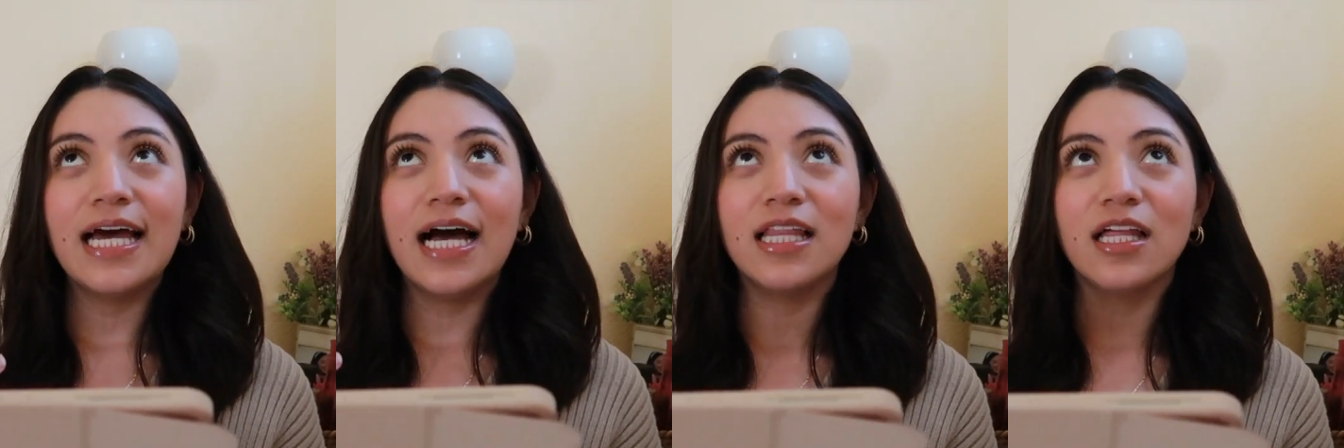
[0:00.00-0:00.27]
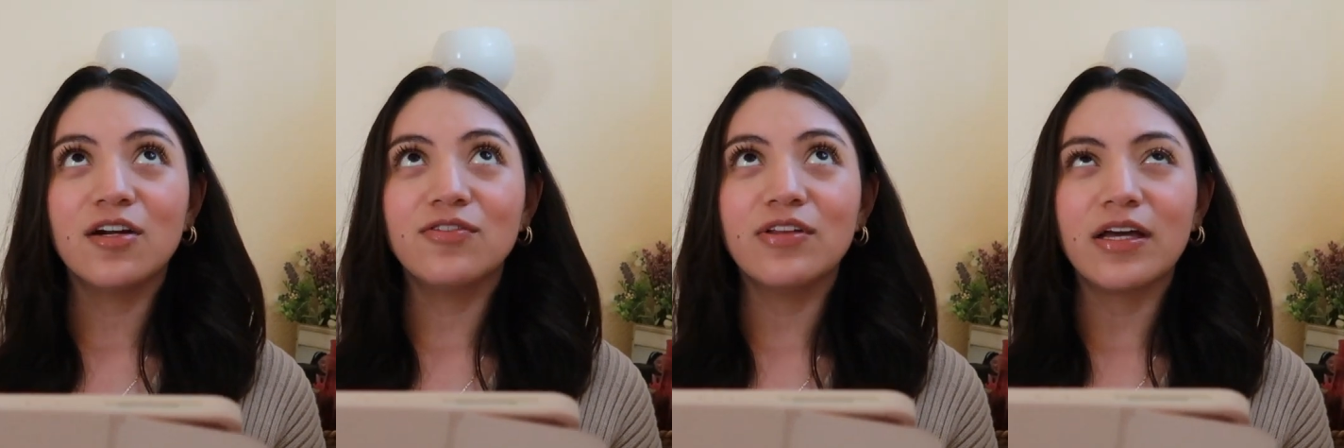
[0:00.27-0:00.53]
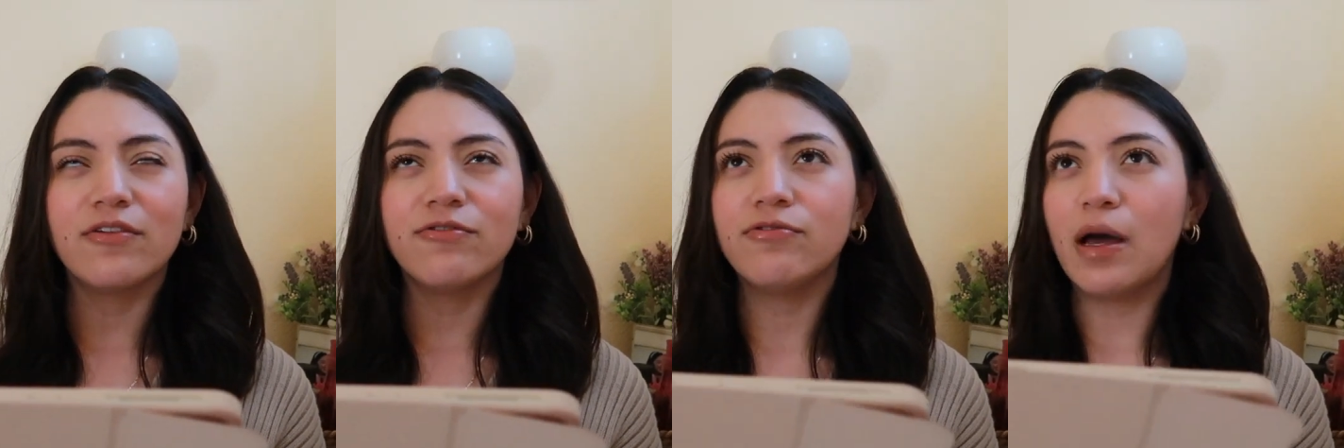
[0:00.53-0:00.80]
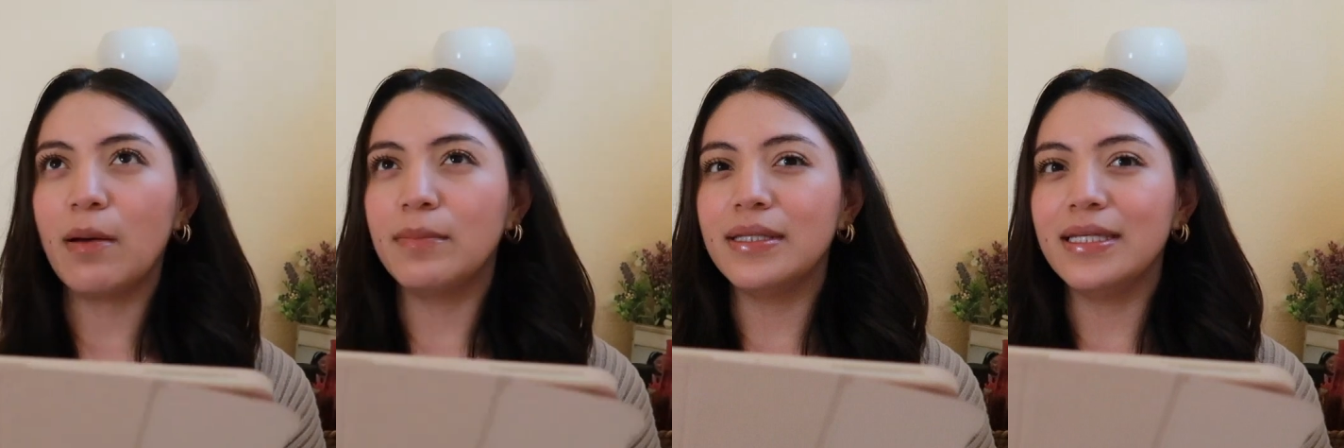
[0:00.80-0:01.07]
a lot of like
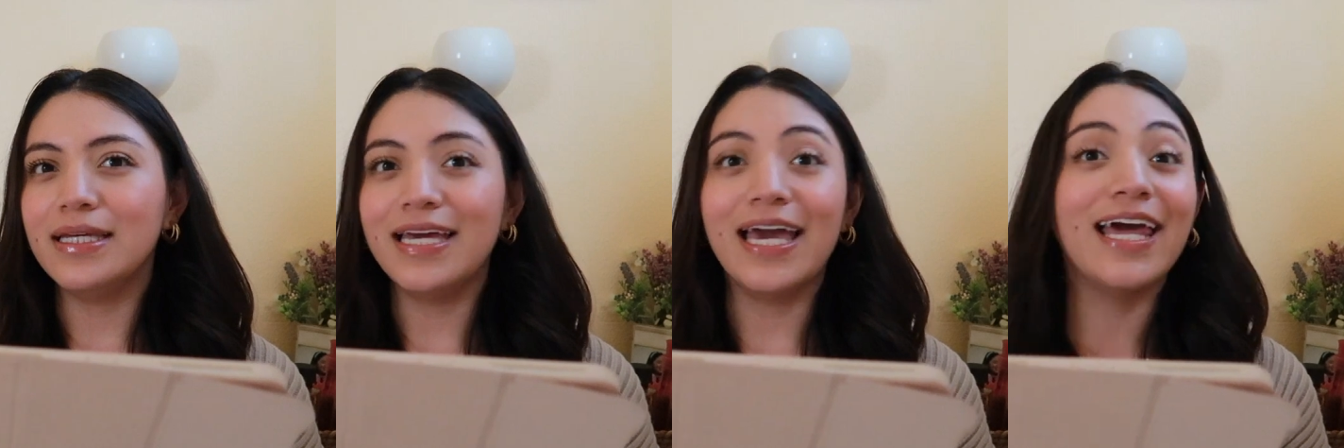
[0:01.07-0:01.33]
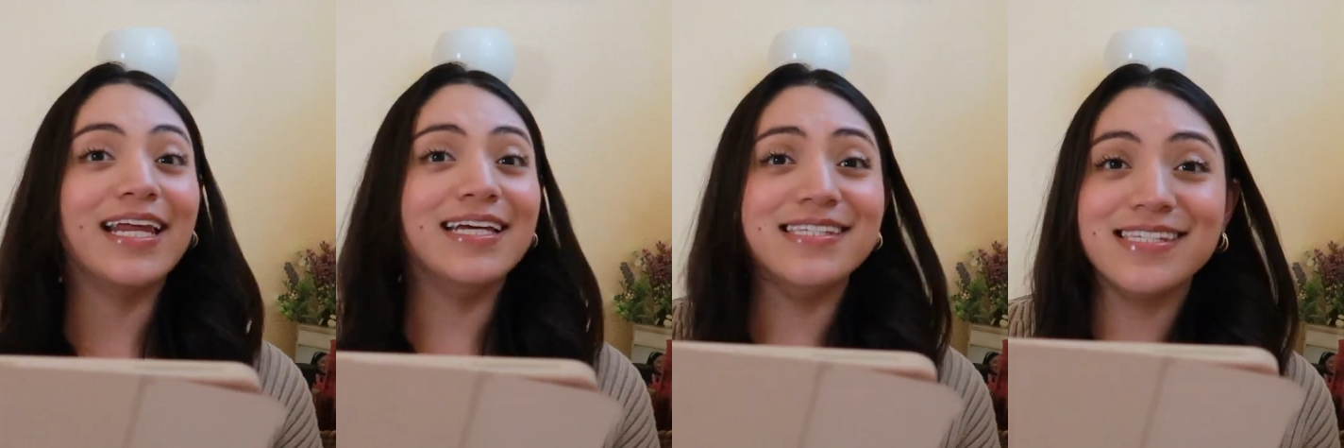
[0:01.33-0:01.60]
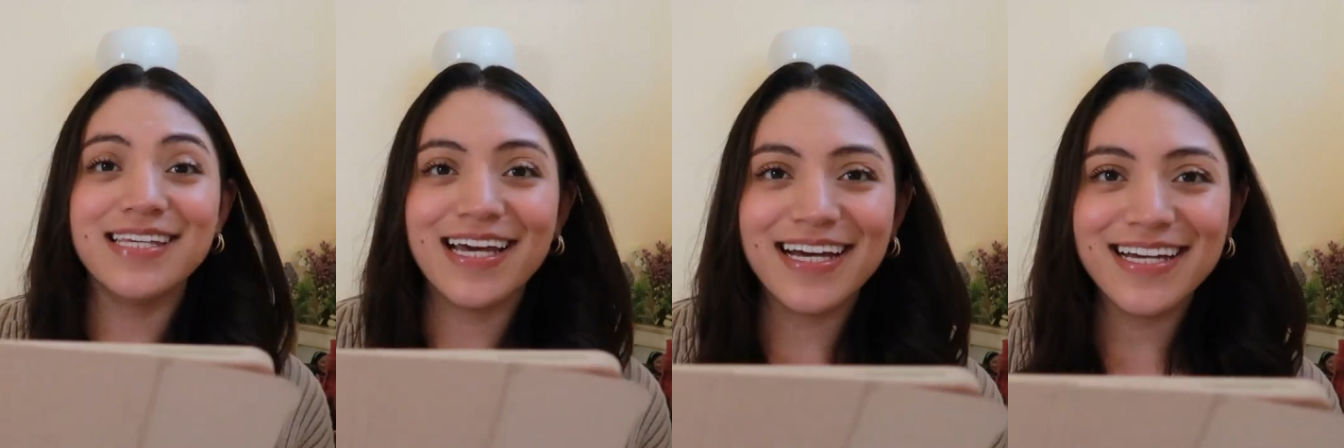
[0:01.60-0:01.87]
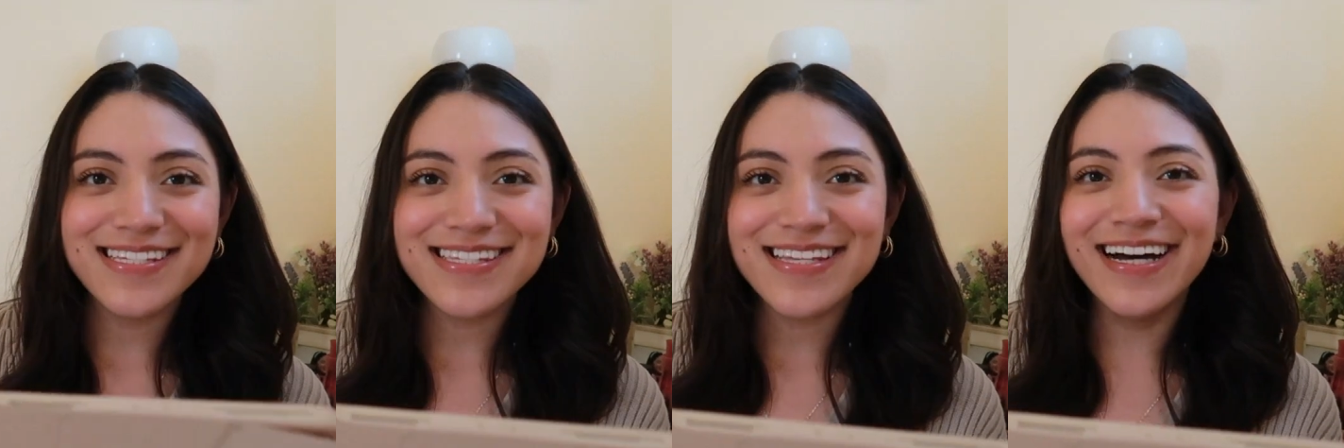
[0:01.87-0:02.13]
family
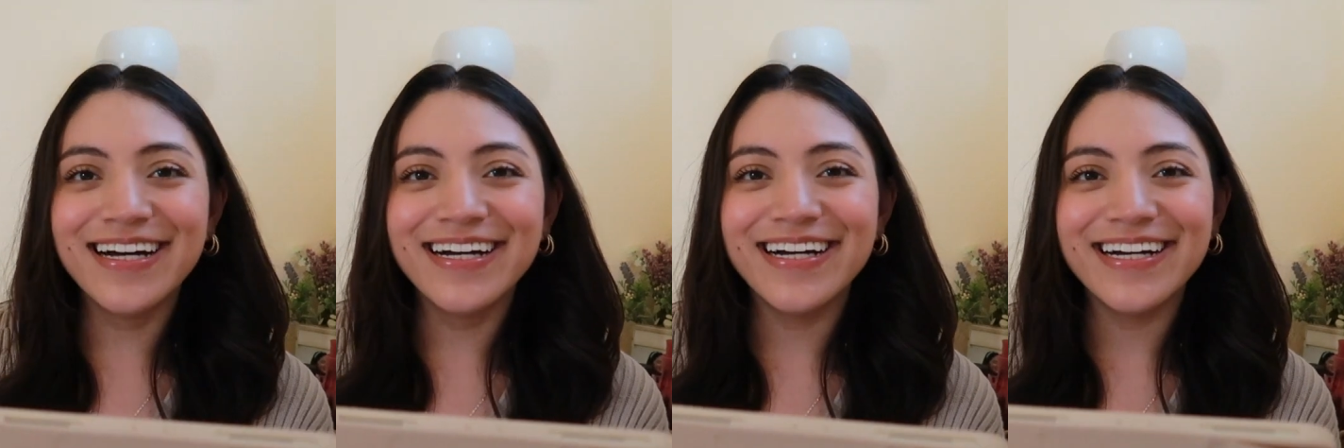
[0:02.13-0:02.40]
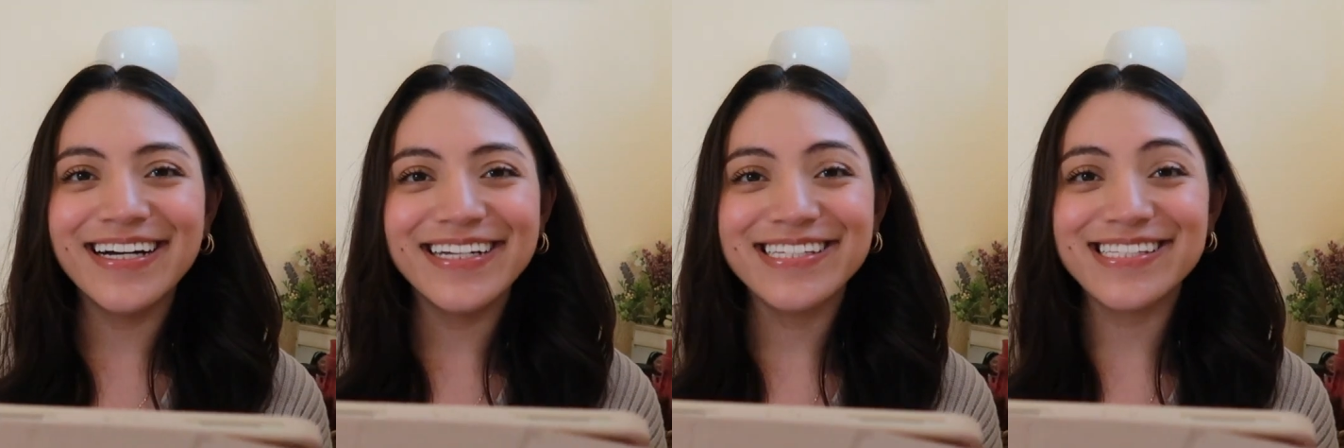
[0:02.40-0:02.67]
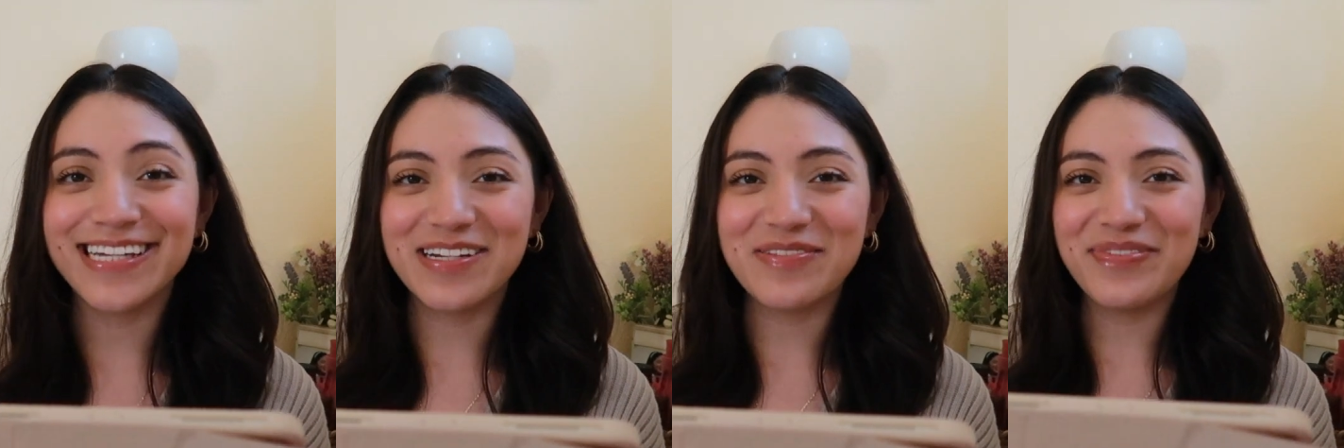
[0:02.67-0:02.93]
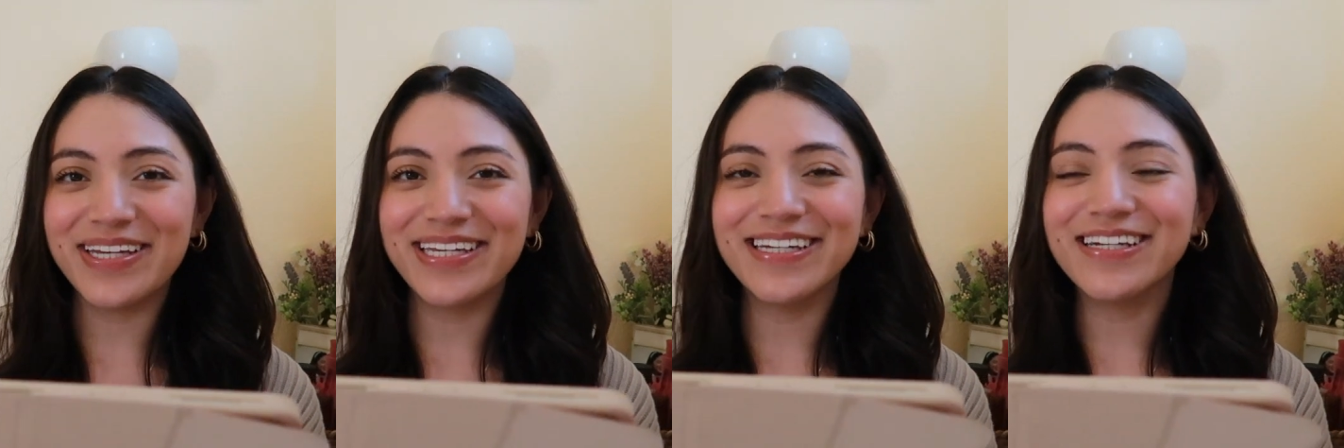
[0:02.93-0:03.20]
herencias están en
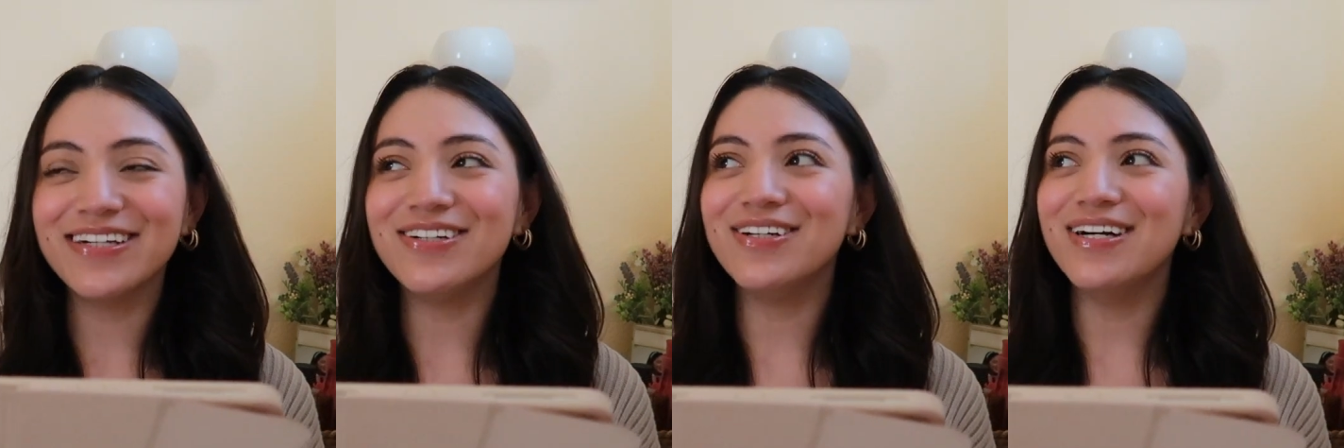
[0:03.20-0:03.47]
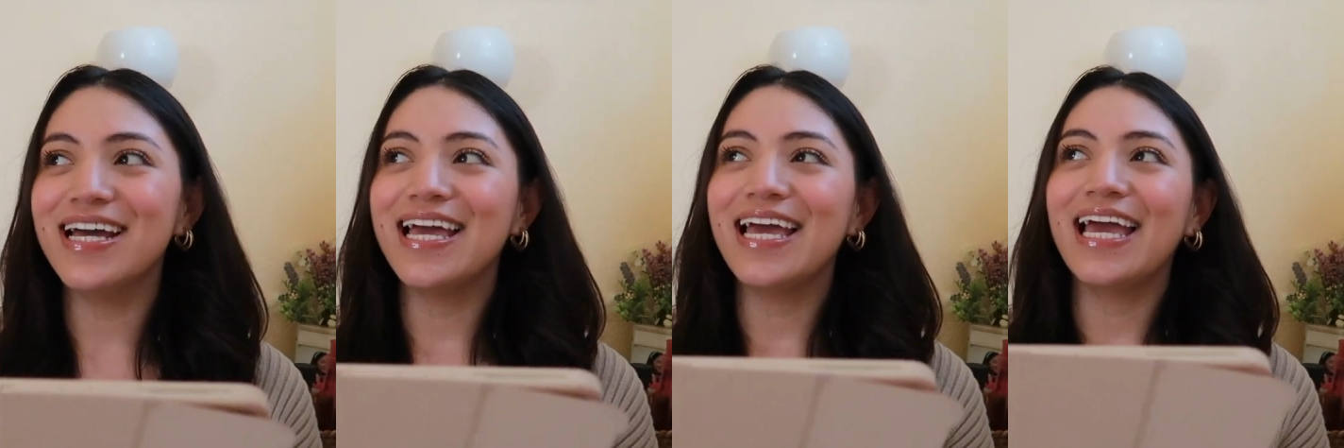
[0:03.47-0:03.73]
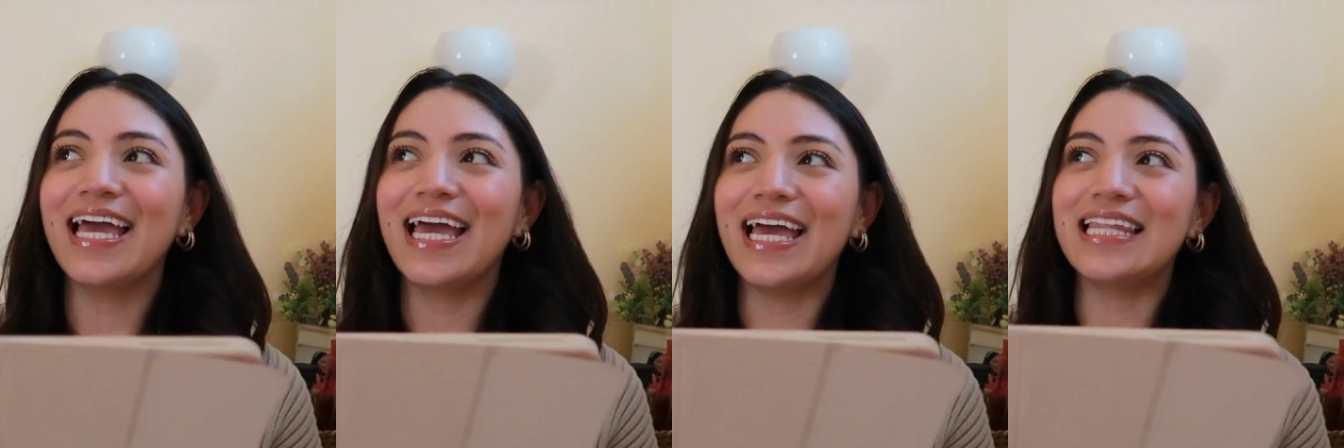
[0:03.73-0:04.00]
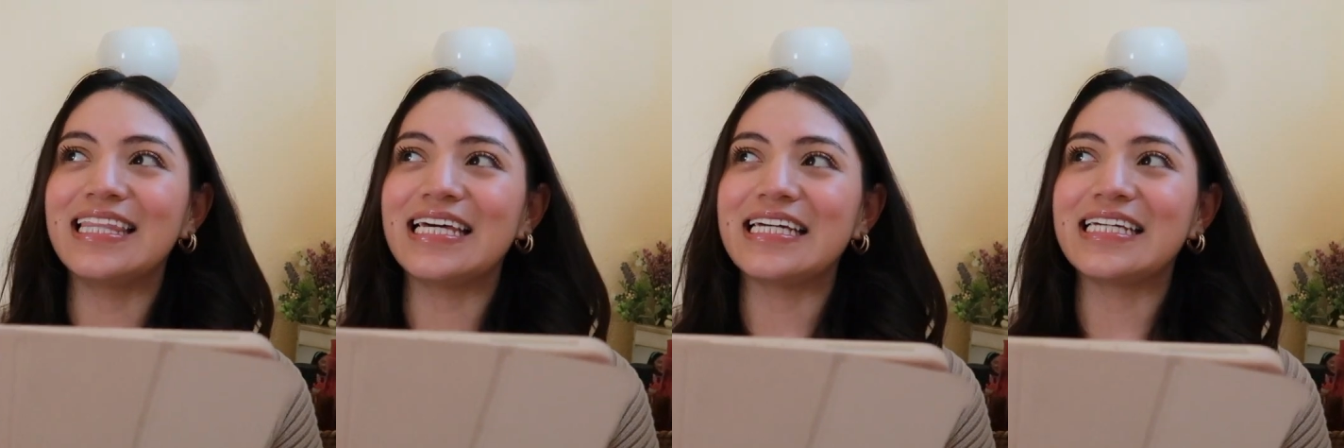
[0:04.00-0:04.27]
Mexico,
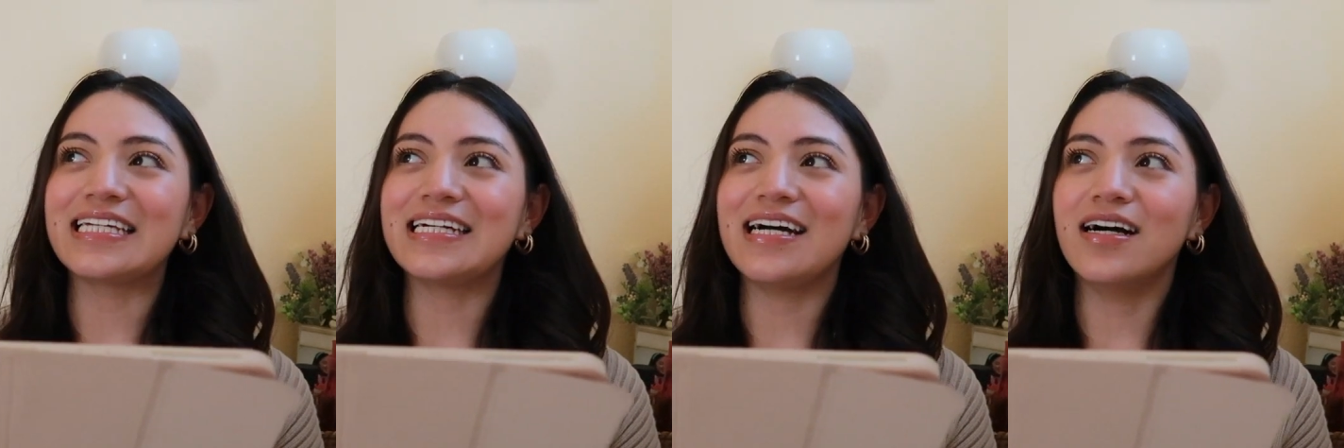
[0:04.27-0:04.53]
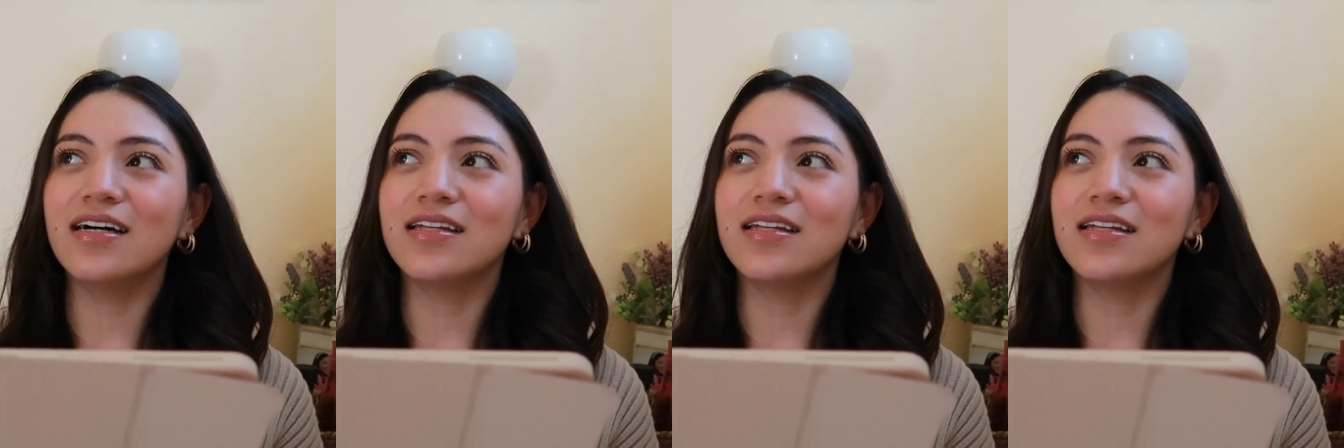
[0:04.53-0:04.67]
and like